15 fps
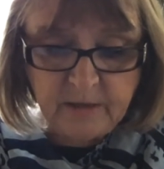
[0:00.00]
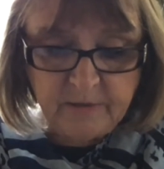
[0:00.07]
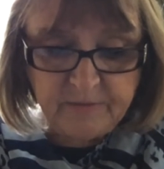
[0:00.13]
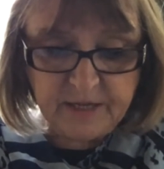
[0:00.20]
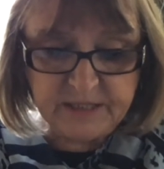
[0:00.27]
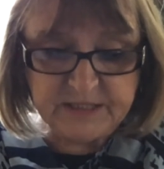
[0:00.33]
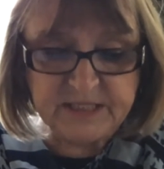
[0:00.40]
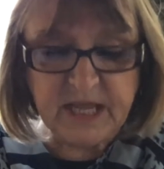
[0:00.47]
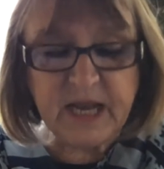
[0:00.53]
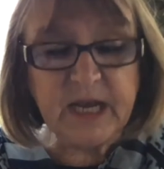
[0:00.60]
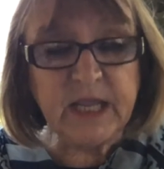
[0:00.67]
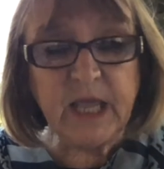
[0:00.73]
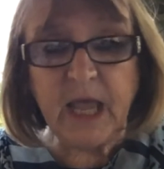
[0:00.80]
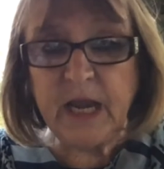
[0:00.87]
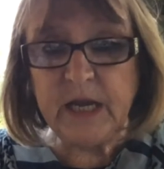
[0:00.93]
They
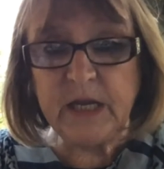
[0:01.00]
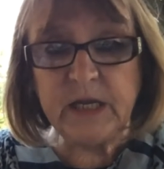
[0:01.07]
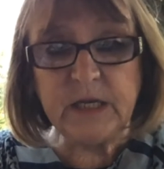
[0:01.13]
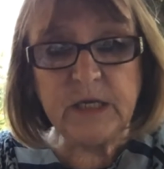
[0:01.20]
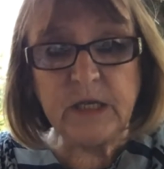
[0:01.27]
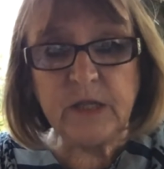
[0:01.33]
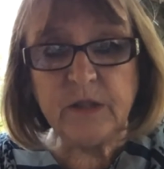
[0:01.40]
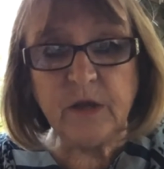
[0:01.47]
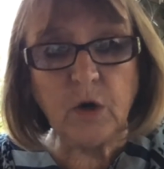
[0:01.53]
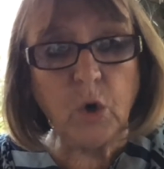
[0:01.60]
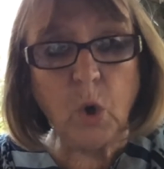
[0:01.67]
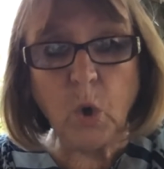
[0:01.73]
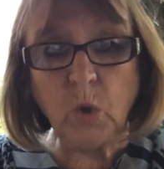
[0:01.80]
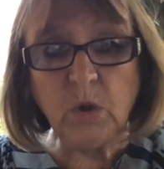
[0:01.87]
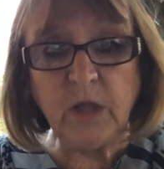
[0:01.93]
dedicated their
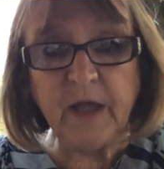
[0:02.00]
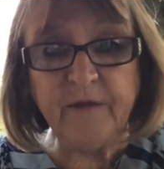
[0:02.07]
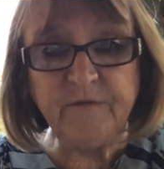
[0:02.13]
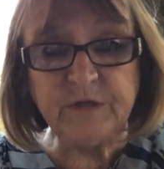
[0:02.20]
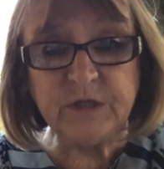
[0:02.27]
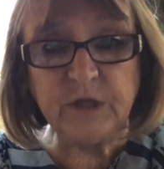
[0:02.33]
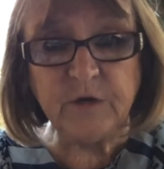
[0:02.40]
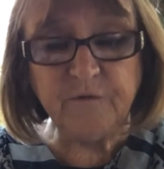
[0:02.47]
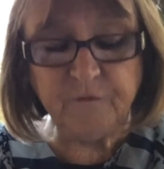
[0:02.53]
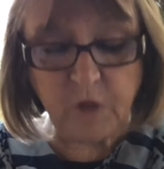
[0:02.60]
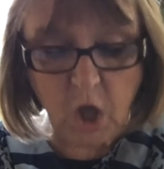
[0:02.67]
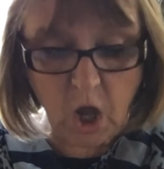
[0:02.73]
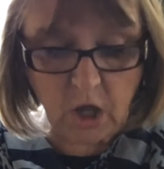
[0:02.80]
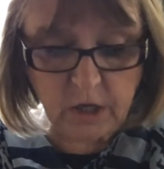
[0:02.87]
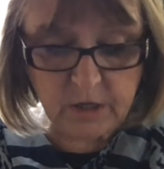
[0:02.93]
whole life to their
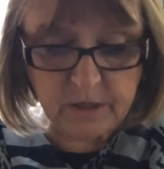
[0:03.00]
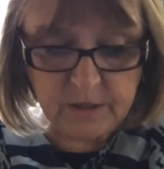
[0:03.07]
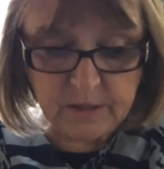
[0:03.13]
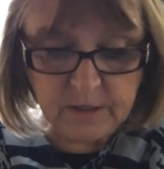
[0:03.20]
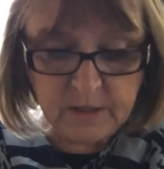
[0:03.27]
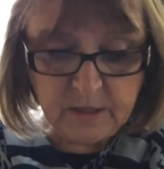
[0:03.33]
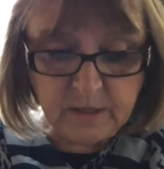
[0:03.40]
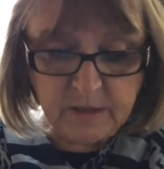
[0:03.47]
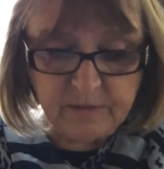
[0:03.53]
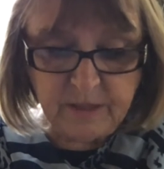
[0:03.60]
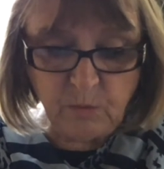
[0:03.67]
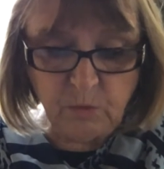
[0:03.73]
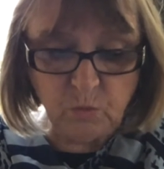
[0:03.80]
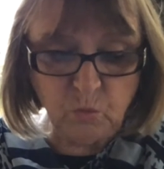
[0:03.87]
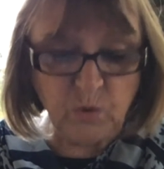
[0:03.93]
flock. They
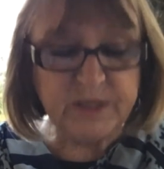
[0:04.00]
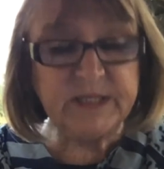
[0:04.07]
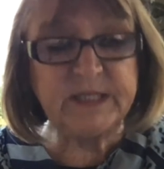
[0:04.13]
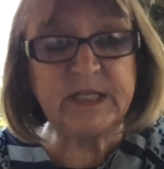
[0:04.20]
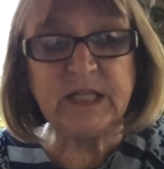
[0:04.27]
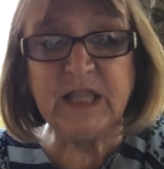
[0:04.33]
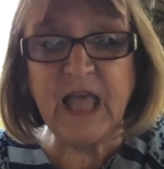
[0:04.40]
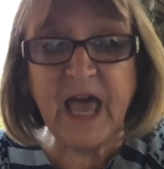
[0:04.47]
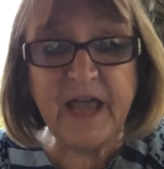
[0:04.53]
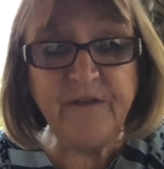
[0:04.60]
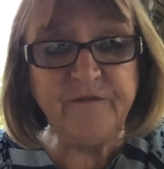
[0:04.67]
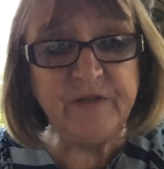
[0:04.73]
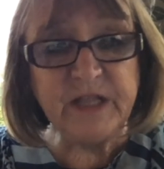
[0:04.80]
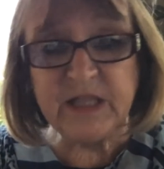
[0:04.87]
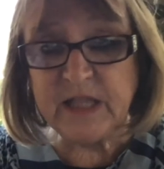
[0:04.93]
would risk life
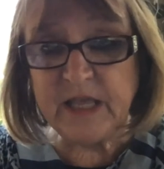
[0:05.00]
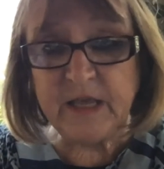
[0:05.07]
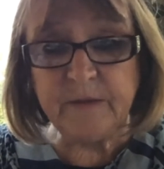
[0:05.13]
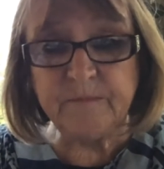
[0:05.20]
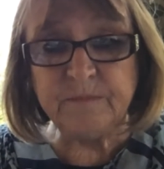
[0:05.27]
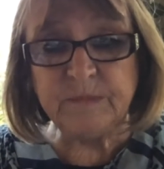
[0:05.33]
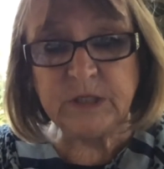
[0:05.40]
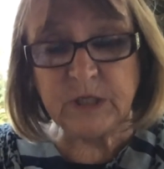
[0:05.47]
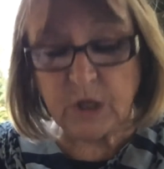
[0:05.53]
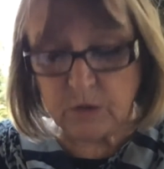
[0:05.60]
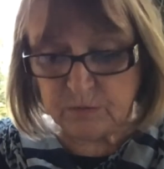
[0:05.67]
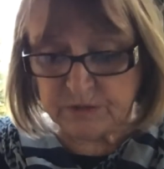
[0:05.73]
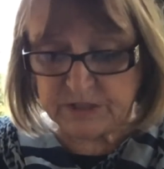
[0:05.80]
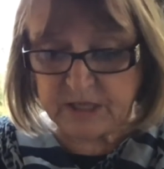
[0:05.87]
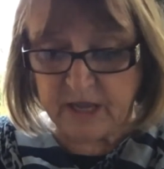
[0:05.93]
and limb to go
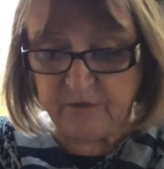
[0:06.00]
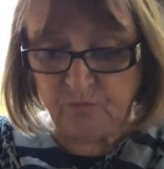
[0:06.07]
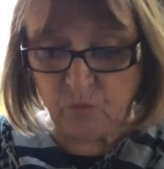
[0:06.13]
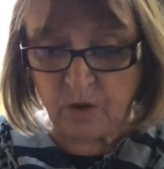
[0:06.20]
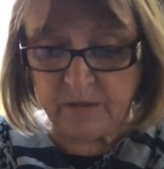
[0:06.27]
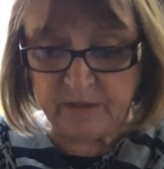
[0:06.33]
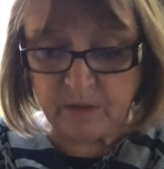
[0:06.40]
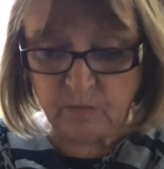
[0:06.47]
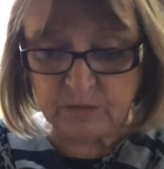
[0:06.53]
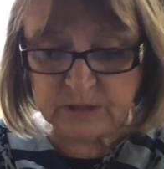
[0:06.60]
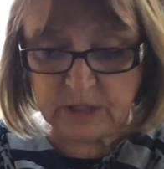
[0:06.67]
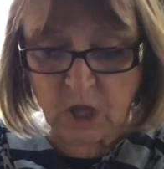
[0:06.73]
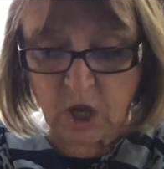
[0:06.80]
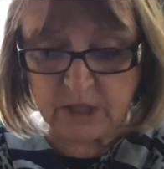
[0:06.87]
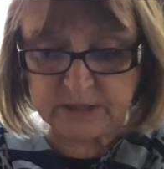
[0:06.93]
save one that was
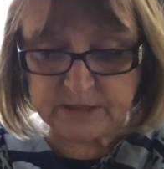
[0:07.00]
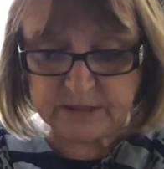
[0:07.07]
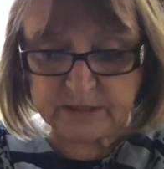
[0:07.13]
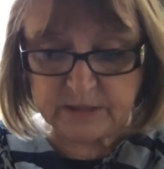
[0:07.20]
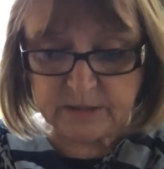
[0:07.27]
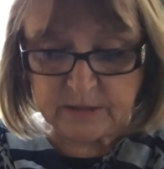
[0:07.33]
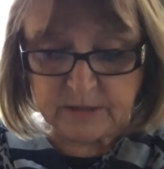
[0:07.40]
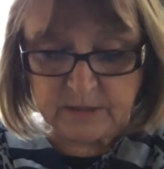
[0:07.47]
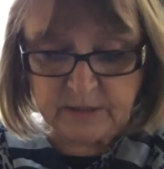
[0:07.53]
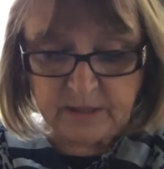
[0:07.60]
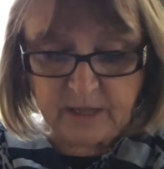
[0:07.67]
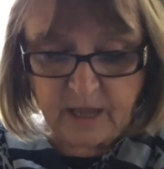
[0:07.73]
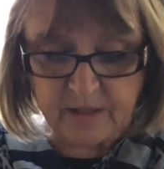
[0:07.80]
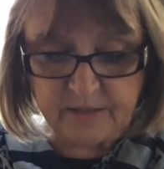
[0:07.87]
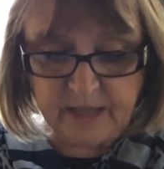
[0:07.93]
lost.
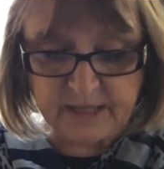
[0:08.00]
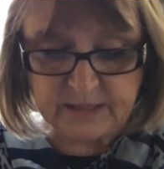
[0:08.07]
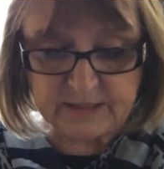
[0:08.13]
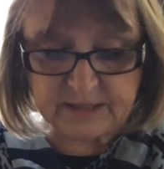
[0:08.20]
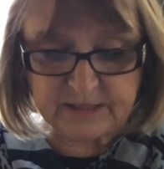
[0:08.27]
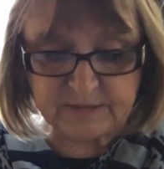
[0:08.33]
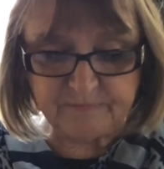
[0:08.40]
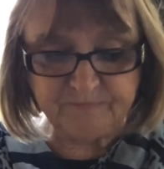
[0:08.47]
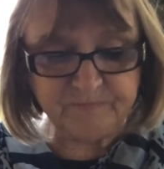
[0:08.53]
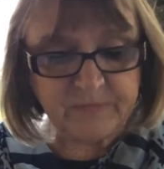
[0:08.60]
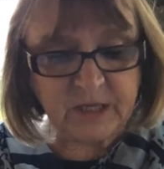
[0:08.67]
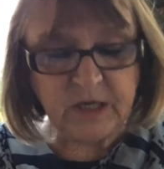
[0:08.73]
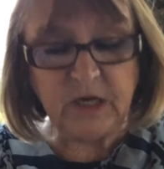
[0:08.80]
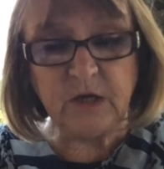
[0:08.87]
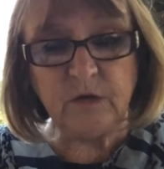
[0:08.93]
And that's,
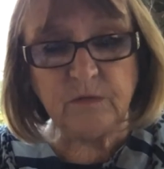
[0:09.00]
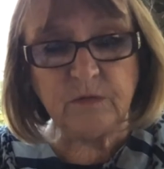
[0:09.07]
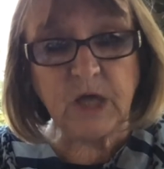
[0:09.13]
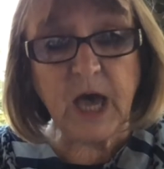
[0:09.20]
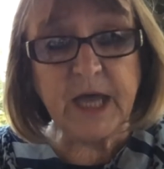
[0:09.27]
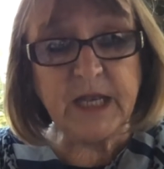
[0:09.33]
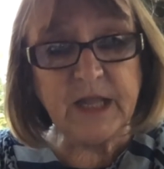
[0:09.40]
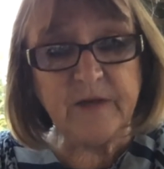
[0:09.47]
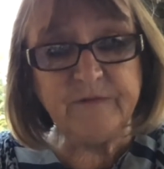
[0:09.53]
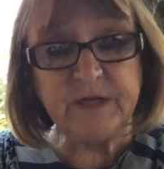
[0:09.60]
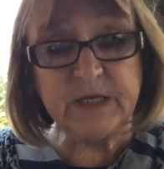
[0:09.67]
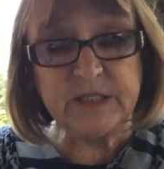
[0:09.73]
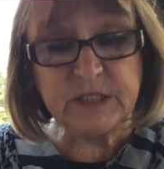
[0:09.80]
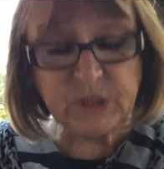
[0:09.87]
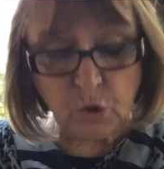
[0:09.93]
you know, God loved
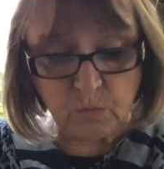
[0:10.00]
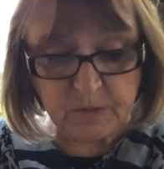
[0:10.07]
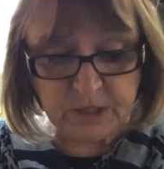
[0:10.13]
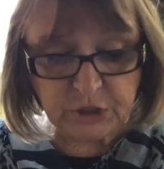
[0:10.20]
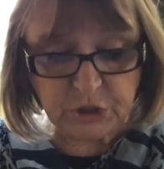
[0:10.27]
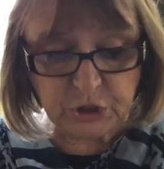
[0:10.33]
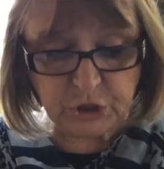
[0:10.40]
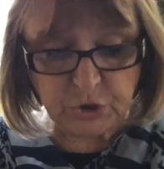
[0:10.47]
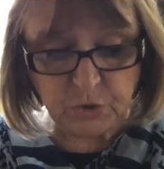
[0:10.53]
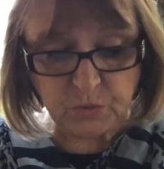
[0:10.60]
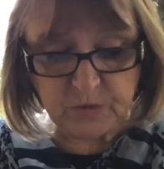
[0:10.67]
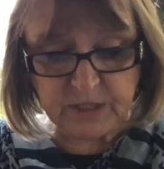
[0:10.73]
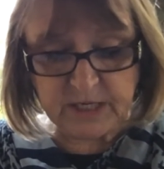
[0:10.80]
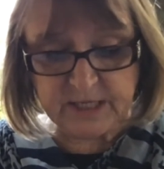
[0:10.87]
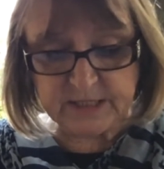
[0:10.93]
us so much too
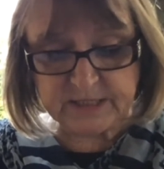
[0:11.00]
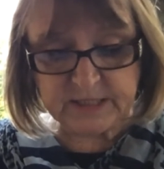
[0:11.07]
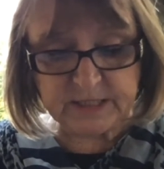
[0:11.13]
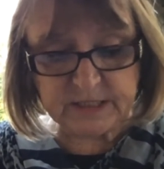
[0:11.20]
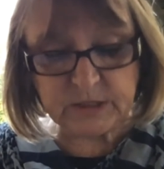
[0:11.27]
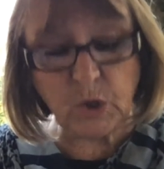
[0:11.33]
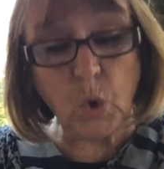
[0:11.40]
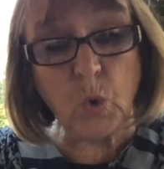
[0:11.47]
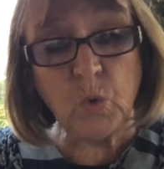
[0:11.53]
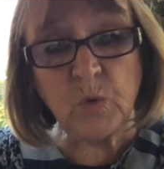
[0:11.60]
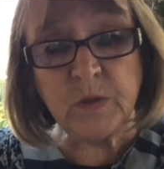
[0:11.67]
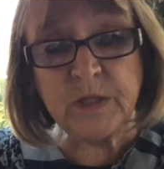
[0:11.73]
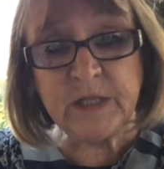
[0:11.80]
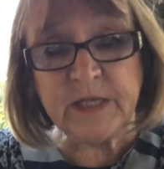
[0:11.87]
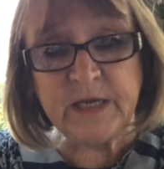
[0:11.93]
that he sent his
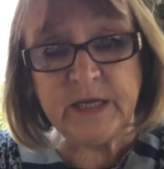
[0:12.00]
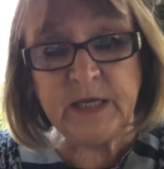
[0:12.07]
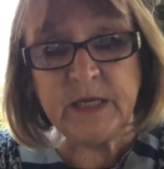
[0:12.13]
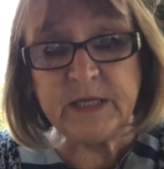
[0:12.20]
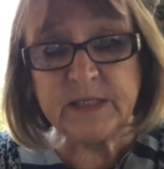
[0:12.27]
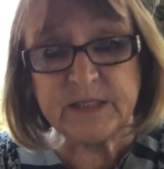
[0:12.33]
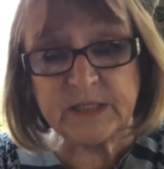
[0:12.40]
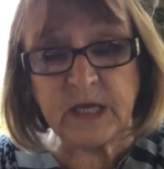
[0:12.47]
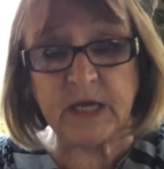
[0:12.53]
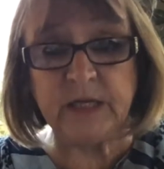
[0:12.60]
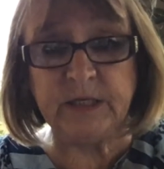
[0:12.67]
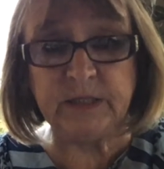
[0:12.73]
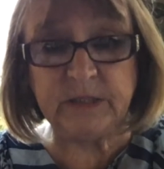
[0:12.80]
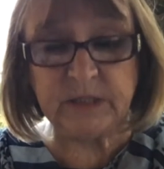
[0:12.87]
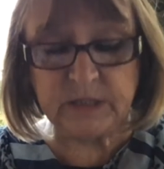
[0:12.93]
only
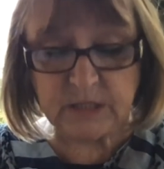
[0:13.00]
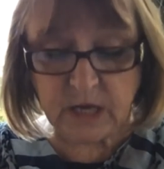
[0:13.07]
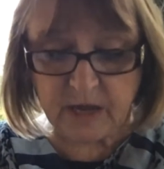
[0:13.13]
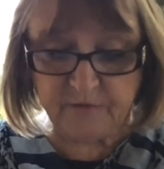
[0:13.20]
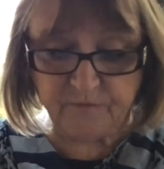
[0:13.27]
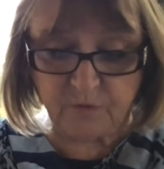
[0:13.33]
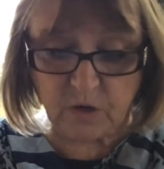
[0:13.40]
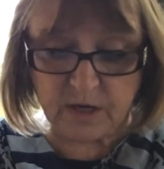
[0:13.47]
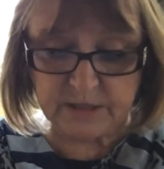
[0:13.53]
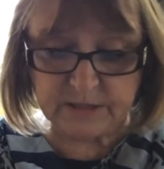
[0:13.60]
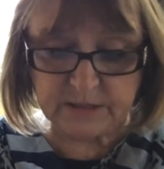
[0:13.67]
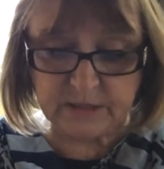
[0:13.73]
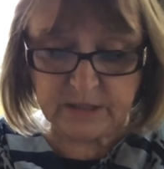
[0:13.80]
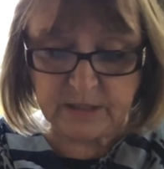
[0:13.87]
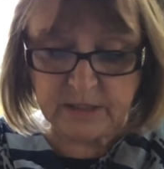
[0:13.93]
son to die for us.